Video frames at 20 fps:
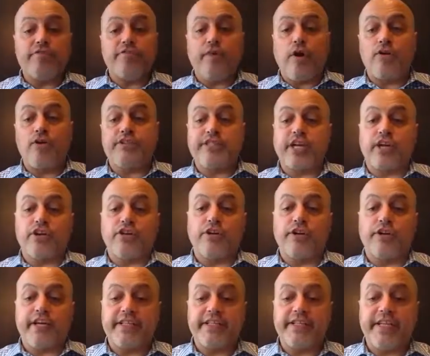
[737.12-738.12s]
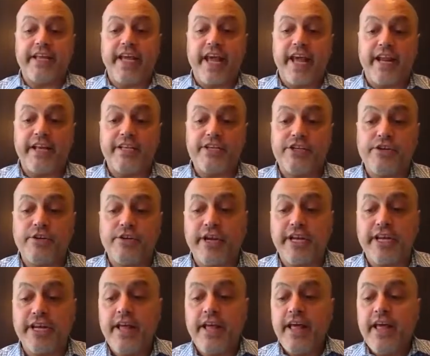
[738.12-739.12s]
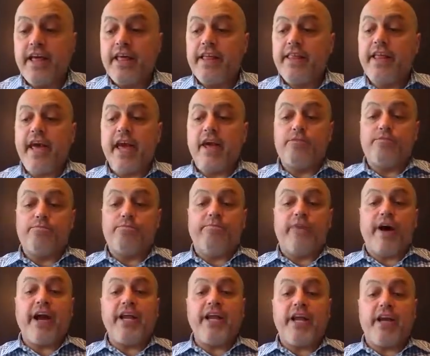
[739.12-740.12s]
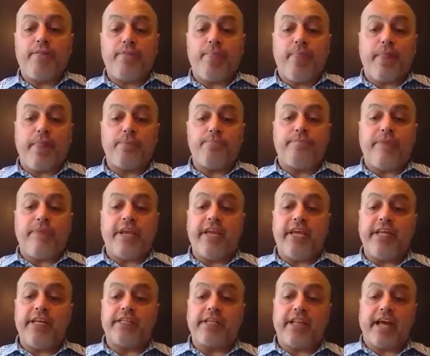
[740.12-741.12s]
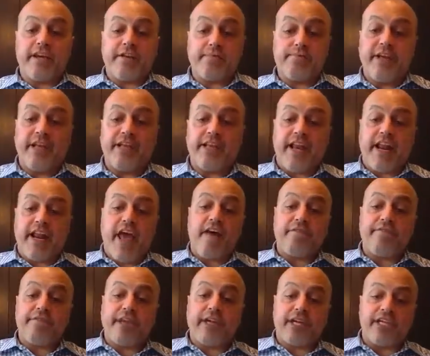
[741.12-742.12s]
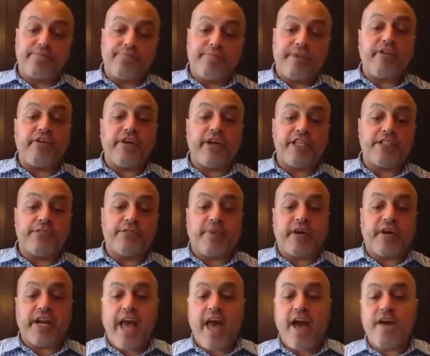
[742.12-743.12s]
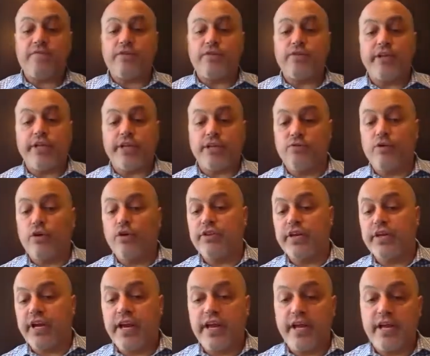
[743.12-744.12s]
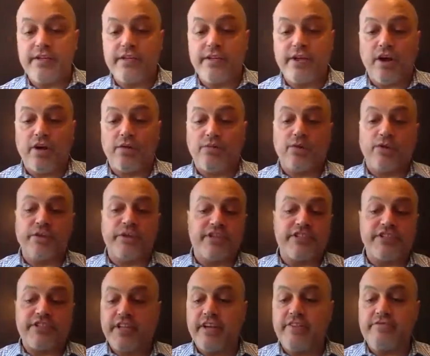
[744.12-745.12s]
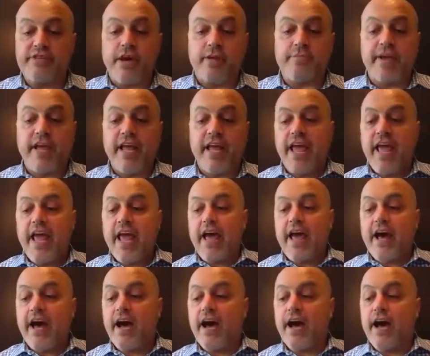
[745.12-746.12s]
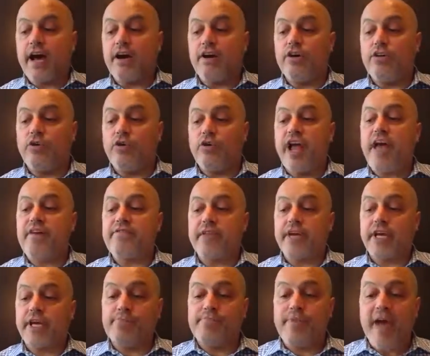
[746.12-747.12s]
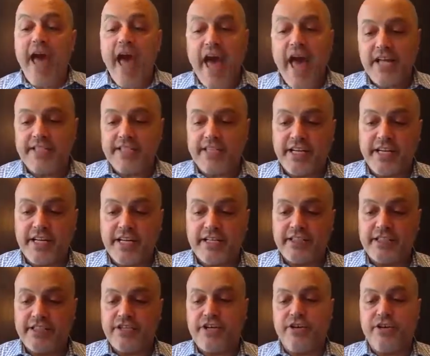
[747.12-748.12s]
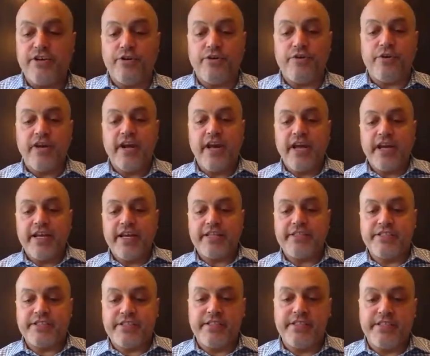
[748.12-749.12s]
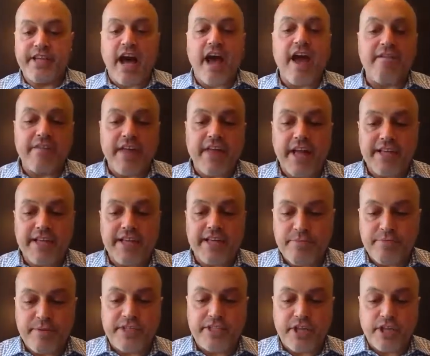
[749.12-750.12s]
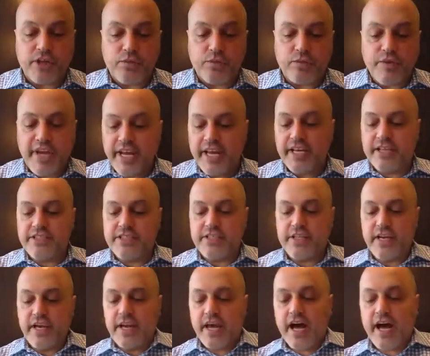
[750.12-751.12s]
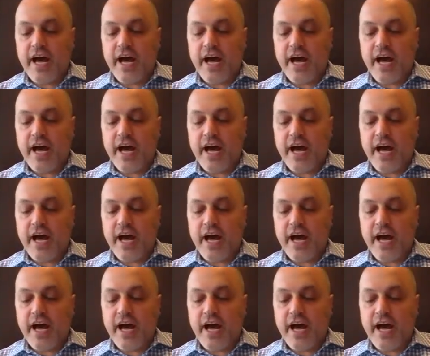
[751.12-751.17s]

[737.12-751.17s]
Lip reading: other folks that are looking to get into it, that might be like me, that have the experience but haven't really rolled their sleeves up or have the capacity to dive that deep into the weeds.